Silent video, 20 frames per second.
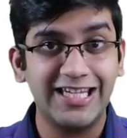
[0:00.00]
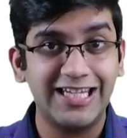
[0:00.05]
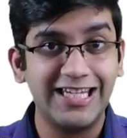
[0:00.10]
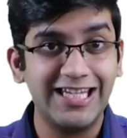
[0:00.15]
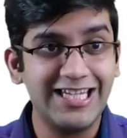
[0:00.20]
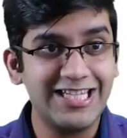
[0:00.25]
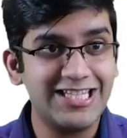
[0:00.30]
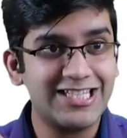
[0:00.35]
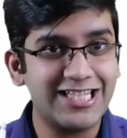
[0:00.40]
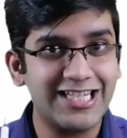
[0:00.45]

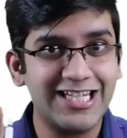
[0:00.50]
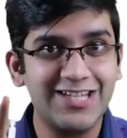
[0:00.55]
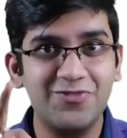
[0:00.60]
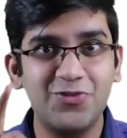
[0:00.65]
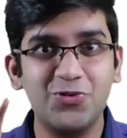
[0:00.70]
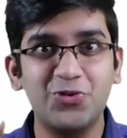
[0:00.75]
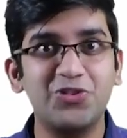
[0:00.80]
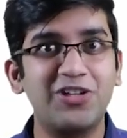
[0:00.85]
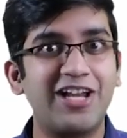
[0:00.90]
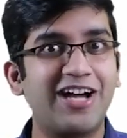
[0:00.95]
Each and
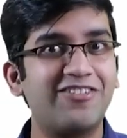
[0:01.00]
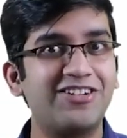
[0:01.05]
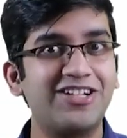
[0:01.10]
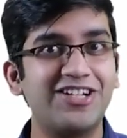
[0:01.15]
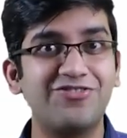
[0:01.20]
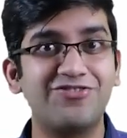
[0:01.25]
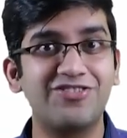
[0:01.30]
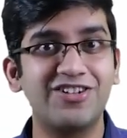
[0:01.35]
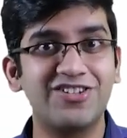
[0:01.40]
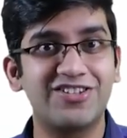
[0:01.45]
everyone will have a
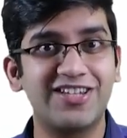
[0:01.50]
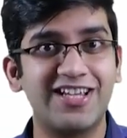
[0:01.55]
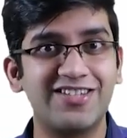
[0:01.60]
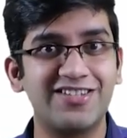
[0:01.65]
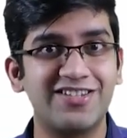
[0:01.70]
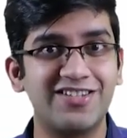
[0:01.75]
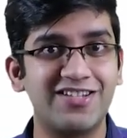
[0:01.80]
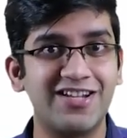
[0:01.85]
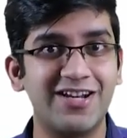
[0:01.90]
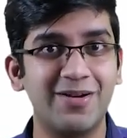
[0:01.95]
different size
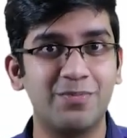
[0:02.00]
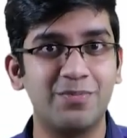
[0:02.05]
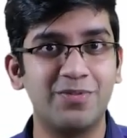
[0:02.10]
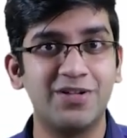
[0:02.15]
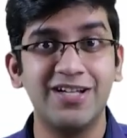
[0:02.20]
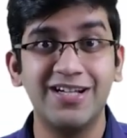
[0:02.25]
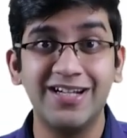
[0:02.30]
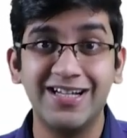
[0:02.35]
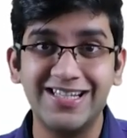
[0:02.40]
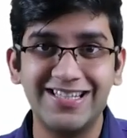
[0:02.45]
and shape.
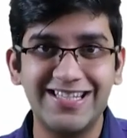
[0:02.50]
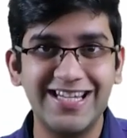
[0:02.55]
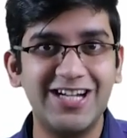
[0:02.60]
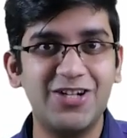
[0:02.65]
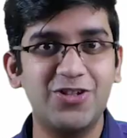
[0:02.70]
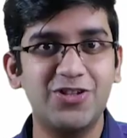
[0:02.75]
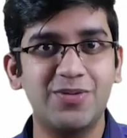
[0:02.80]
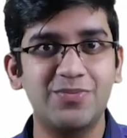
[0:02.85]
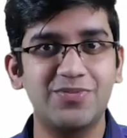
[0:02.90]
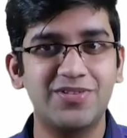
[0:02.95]
Say
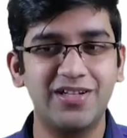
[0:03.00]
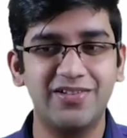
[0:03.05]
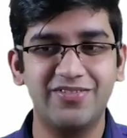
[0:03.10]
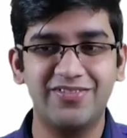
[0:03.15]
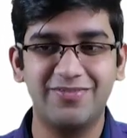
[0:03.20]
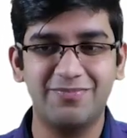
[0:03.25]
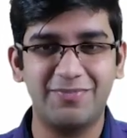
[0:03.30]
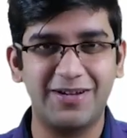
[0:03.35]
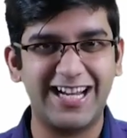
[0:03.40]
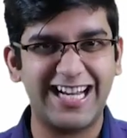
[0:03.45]
to themselves,
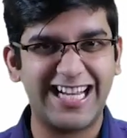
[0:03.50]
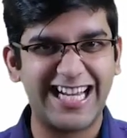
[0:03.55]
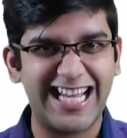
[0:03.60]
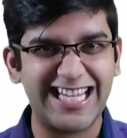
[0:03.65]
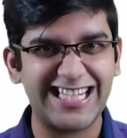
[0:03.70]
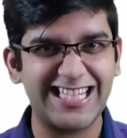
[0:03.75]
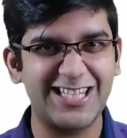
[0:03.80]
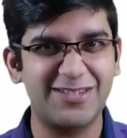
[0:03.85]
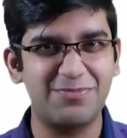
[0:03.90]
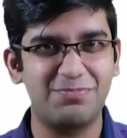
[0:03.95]
my
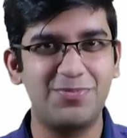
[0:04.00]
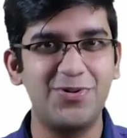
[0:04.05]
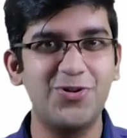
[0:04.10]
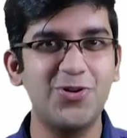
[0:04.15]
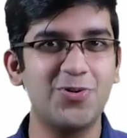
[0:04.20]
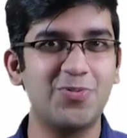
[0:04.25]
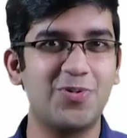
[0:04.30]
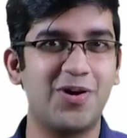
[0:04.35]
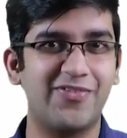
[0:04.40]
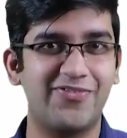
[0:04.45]
class is
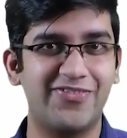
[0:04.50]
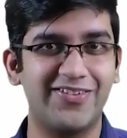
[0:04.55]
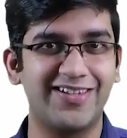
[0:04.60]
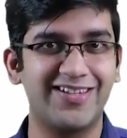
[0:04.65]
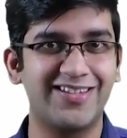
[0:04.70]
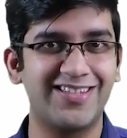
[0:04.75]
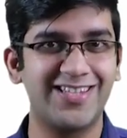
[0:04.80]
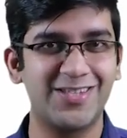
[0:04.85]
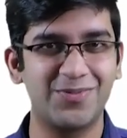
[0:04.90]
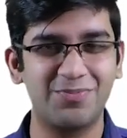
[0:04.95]
pleomorphic.
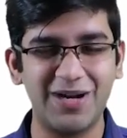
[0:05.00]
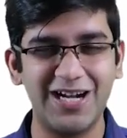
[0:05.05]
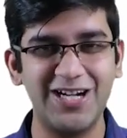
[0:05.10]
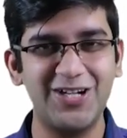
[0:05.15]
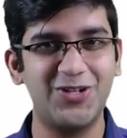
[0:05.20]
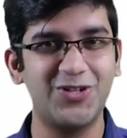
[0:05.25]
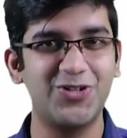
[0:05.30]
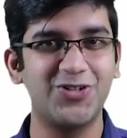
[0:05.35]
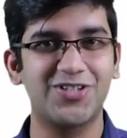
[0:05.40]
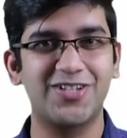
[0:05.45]
Smile
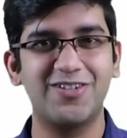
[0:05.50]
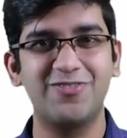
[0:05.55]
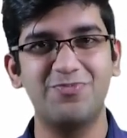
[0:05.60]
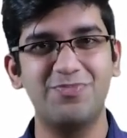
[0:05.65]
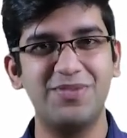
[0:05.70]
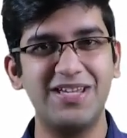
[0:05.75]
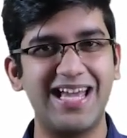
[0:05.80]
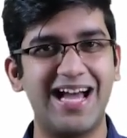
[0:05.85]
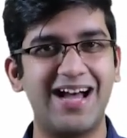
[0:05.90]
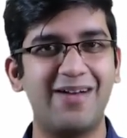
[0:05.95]
to yourself,
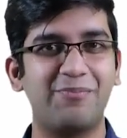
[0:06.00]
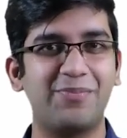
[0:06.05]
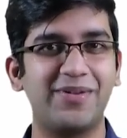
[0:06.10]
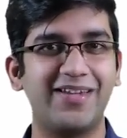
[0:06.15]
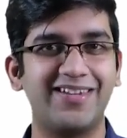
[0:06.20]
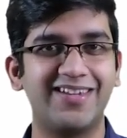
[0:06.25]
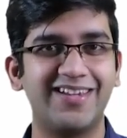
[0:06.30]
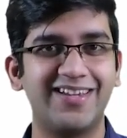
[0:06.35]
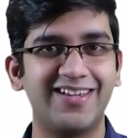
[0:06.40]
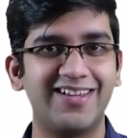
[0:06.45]
be
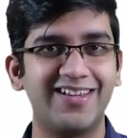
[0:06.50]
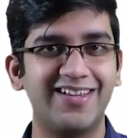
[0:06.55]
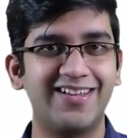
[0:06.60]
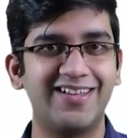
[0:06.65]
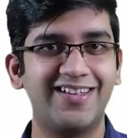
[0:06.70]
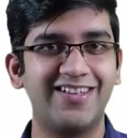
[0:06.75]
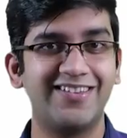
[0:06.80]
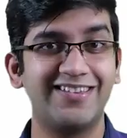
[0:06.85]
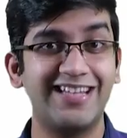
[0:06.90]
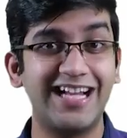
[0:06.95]
happy.
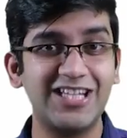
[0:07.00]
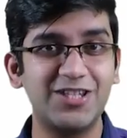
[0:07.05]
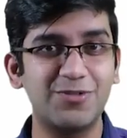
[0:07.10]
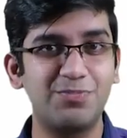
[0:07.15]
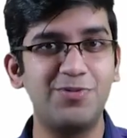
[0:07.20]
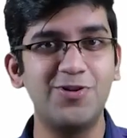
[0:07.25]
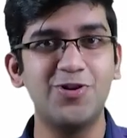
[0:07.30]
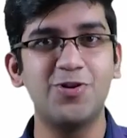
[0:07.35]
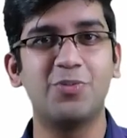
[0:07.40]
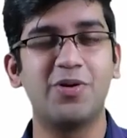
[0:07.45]
That's
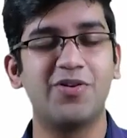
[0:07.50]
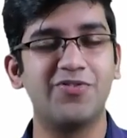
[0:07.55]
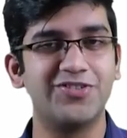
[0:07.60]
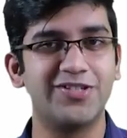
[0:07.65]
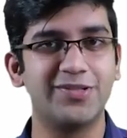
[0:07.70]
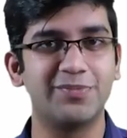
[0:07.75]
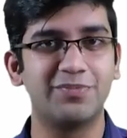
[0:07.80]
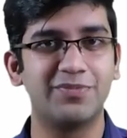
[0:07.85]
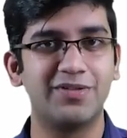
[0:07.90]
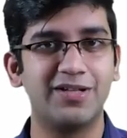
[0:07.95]

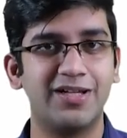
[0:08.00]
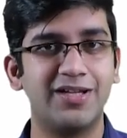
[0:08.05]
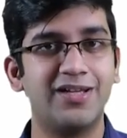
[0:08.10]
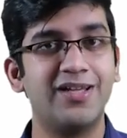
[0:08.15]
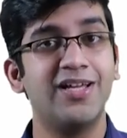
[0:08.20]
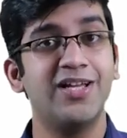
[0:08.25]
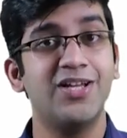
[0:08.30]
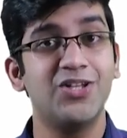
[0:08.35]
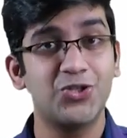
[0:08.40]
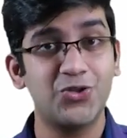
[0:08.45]
pleomorphism.
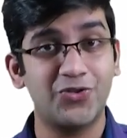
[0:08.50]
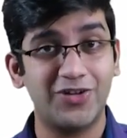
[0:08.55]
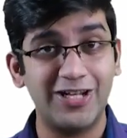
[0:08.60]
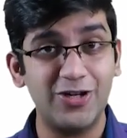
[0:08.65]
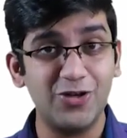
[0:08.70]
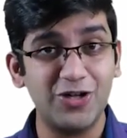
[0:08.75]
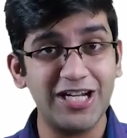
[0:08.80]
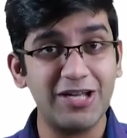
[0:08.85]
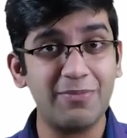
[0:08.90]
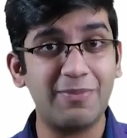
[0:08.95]
So when I
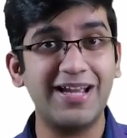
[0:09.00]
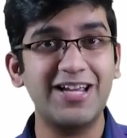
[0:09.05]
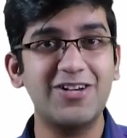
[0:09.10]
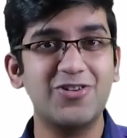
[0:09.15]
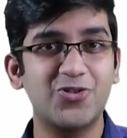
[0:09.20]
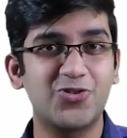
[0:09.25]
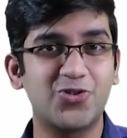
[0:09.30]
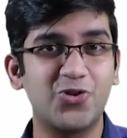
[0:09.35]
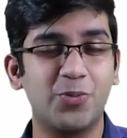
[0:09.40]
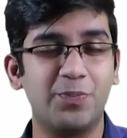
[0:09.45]
look at a
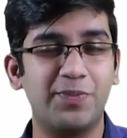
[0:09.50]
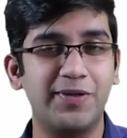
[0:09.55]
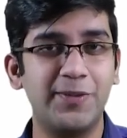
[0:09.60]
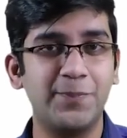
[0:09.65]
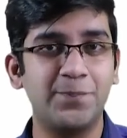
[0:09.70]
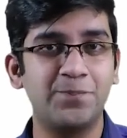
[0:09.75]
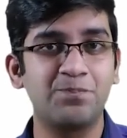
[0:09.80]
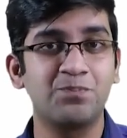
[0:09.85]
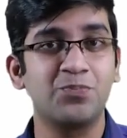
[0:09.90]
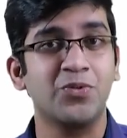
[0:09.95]

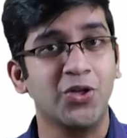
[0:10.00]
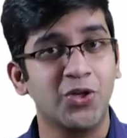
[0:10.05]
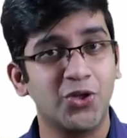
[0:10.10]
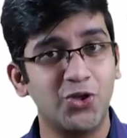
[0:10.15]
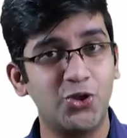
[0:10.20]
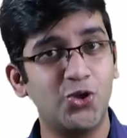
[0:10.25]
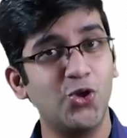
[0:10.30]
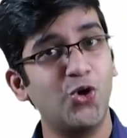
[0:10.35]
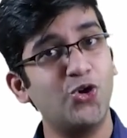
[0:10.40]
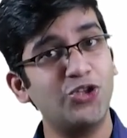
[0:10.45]
microscopy,
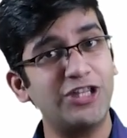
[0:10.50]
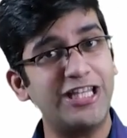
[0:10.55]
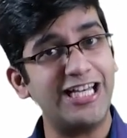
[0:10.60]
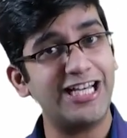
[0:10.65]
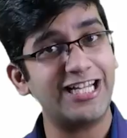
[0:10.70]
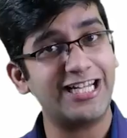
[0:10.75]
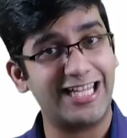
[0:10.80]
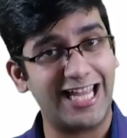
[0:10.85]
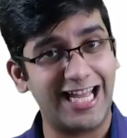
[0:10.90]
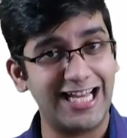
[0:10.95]
though they
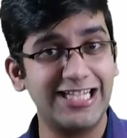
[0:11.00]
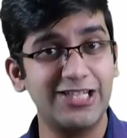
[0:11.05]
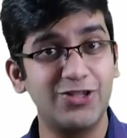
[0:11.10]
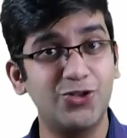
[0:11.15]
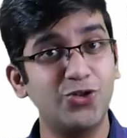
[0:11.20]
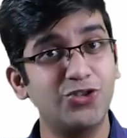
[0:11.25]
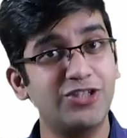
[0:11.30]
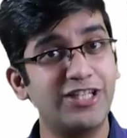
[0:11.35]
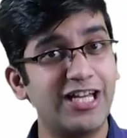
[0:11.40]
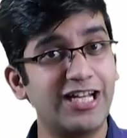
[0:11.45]
are
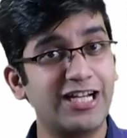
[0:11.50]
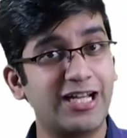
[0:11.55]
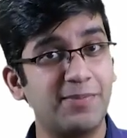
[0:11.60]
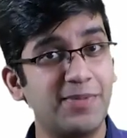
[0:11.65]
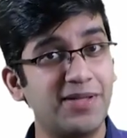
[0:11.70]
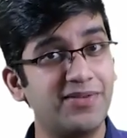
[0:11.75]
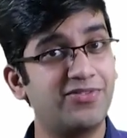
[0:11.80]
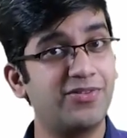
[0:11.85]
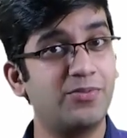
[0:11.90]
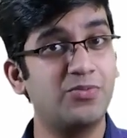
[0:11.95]

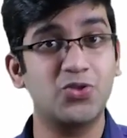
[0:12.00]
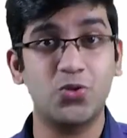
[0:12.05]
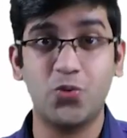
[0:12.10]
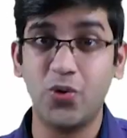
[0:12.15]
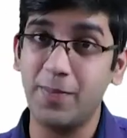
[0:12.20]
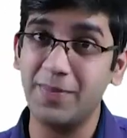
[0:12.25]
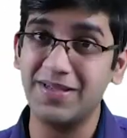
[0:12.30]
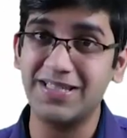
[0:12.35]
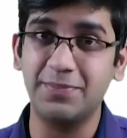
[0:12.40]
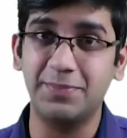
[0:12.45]
coming from
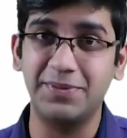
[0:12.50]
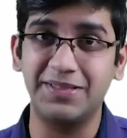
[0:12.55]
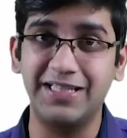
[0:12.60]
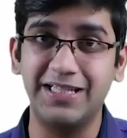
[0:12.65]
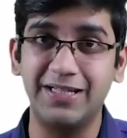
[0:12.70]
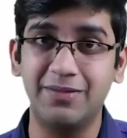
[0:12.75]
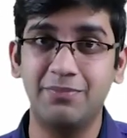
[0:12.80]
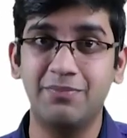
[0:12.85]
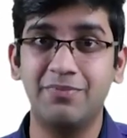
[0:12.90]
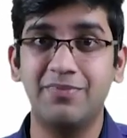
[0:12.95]
squamous
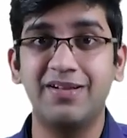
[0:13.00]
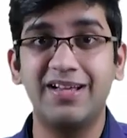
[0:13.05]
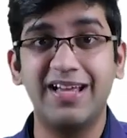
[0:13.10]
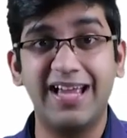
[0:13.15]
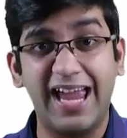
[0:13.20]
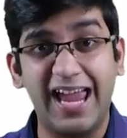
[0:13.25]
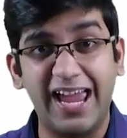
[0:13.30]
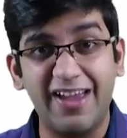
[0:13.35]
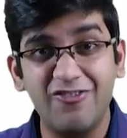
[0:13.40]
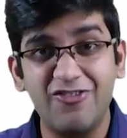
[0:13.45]
epithelium,
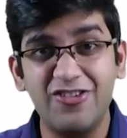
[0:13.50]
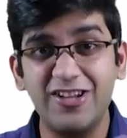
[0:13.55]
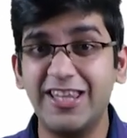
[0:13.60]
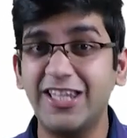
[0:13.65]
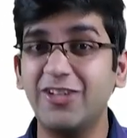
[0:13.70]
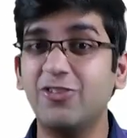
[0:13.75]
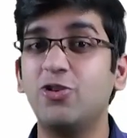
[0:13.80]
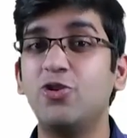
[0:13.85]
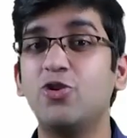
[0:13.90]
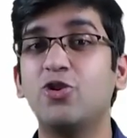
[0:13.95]

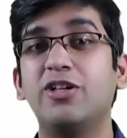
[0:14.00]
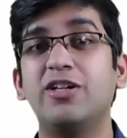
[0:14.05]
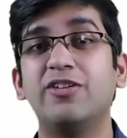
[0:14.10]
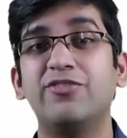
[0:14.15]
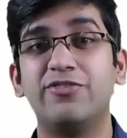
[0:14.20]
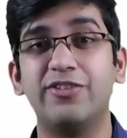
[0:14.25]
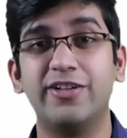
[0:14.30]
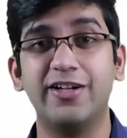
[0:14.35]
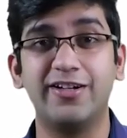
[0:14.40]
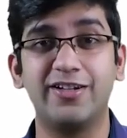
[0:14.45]
everything will look
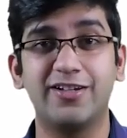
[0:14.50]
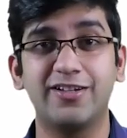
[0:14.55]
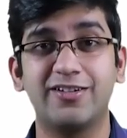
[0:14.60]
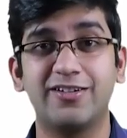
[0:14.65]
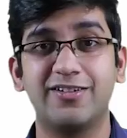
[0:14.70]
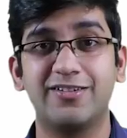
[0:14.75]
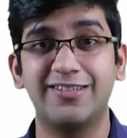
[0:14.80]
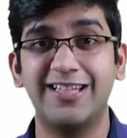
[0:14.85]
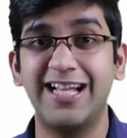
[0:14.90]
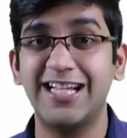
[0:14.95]
different.
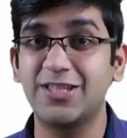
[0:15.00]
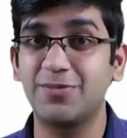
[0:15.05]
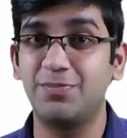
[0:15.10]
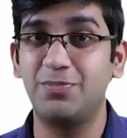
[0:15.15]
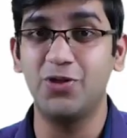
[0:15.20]
That's